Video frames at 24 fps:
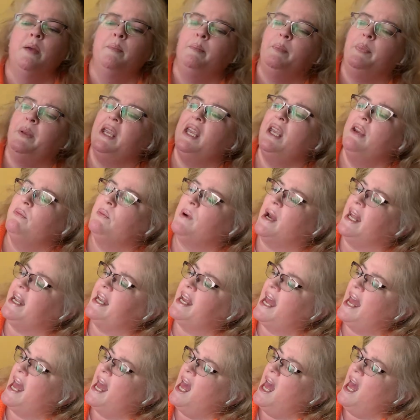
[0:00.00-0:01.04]
Bee read
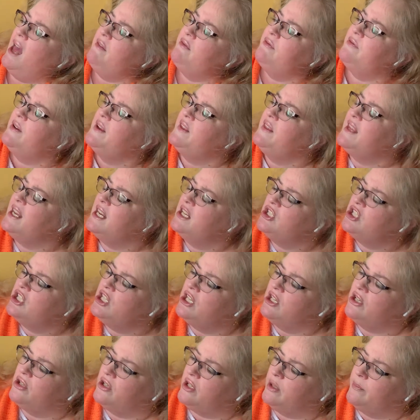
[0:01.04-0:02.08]
everything
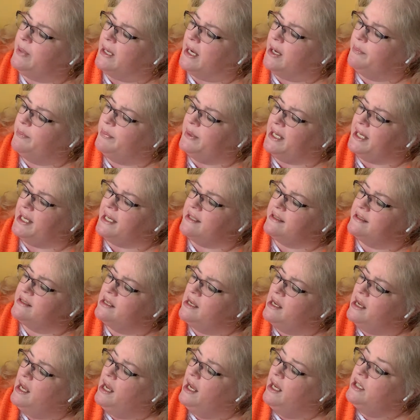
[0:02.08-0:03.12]
she could about bees.
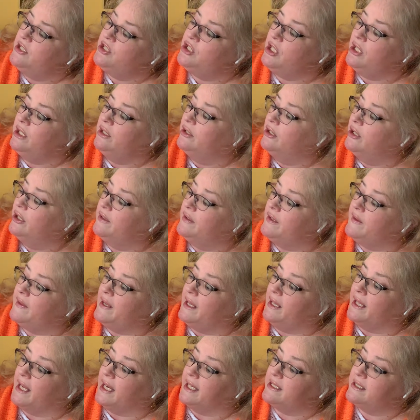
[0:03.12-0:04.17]
She learned that they
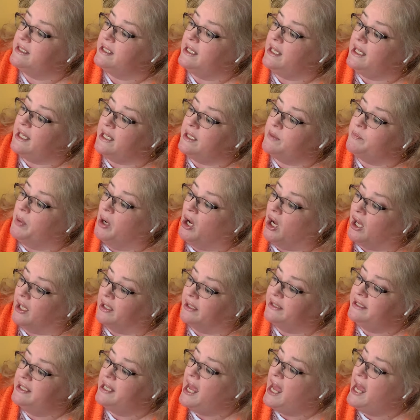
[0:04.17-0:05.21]
like to eat
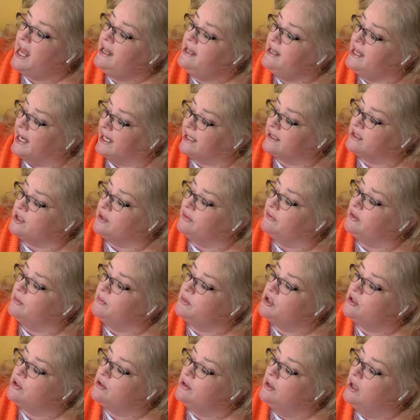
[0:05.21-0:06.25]
pollen and nectar from
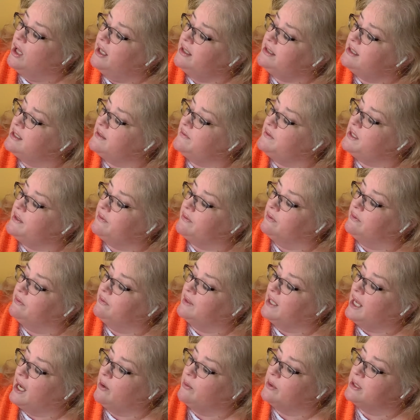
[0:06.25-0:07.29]
lots of different
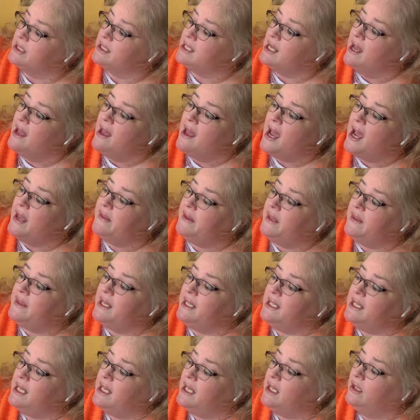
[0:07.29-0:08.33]
flowers and that they
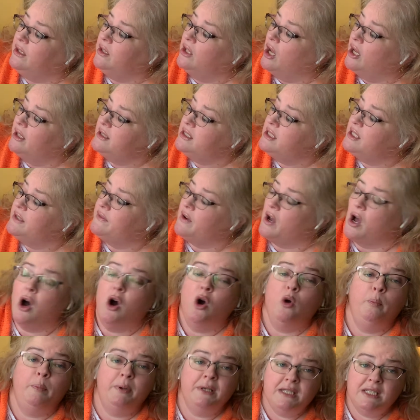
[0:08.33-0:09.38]
needed lots of
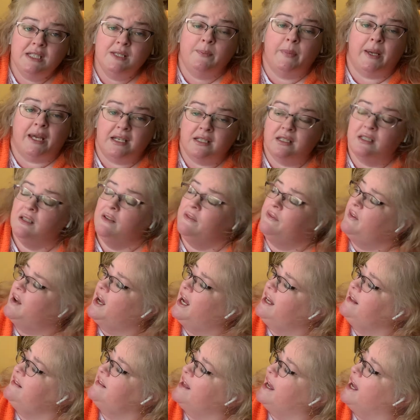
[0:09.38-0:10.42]
open space to
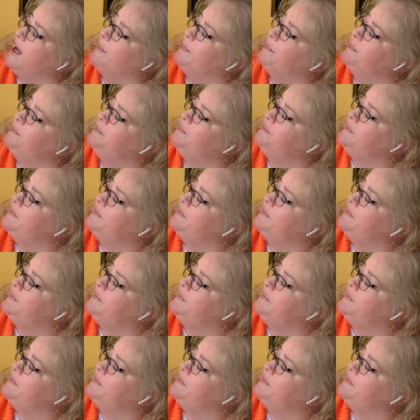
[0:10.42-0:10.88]
find them.